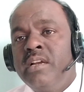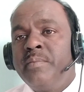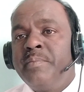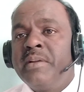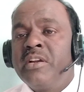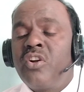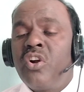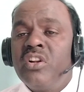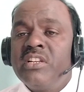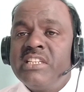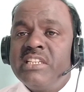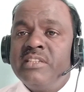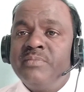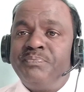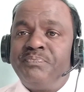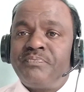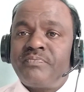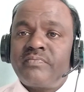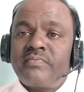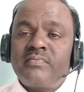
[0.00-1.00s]
Because if
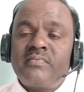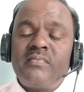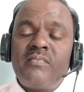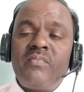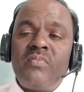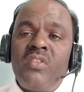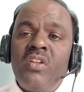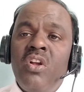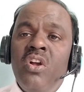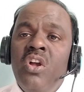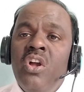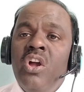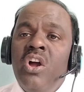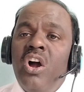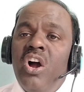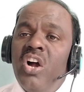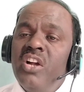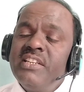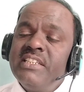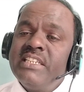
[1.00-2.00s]

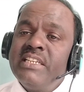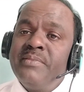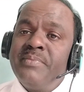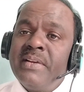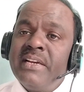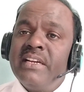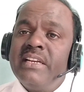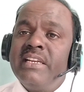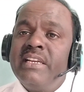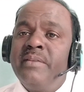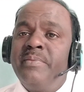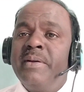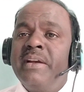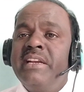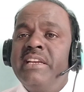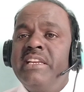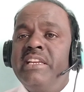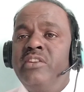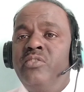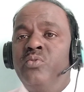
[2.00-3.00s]
or
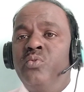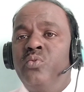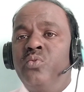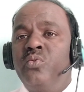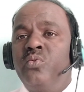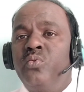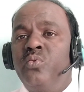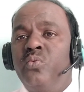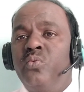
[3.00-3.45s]
even you